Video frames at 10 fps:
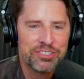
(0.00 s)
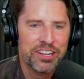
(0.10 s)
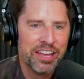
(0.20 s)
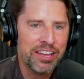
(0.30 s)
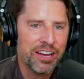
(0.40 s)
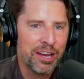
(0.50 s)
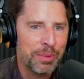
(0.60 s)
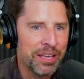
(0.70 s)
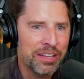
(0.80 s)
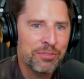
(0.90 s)
hey, I'm
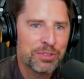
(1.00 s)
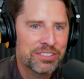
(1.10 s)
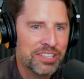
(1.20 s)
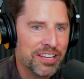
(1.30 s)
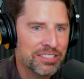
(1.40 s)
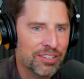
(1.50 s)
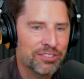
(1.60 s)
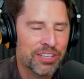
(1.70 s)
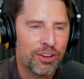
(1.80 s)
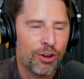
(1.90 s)
in with the text, and I
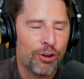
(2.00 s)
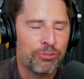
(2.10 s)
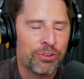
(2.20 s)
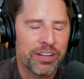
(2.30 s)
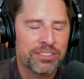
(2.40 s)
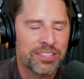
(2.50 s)
was like, oh fuck, is that